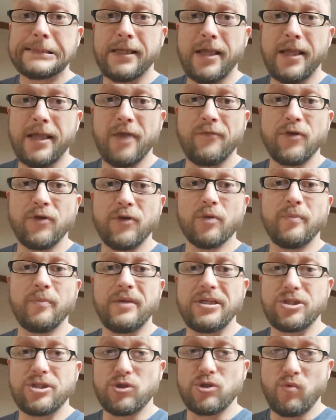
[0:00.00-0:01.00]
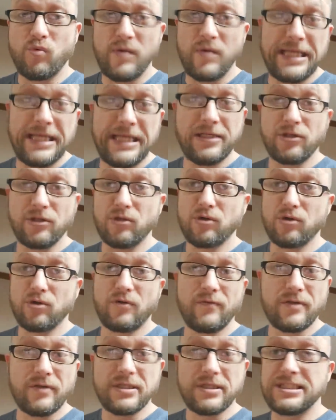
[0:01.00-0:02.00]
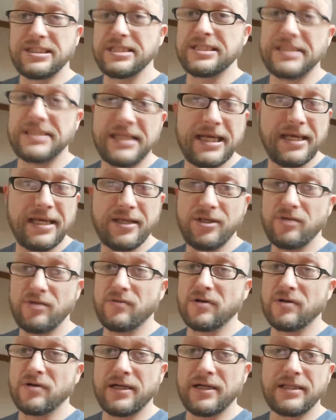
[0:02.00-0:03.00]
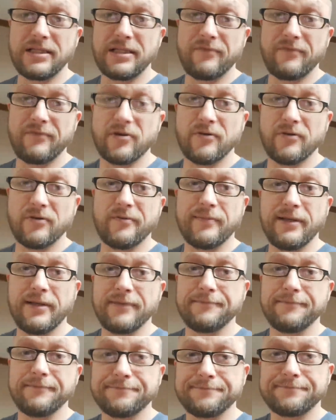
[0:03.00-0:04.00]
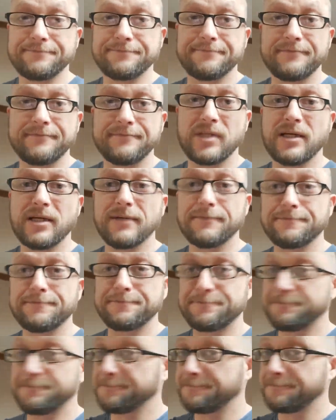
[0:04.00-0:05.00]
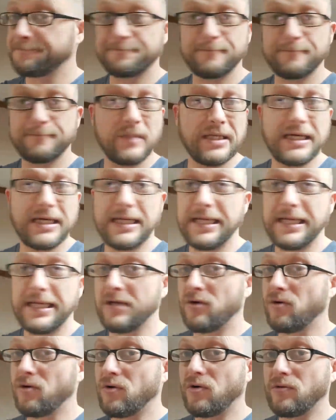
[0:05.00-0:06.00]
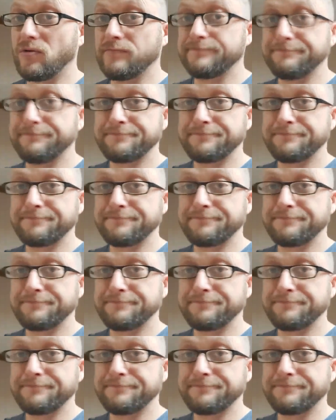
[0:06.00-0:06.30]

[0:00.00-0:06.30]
If you're between Louisville and Cincinnati, you are not that far from me, Donna. Not at all.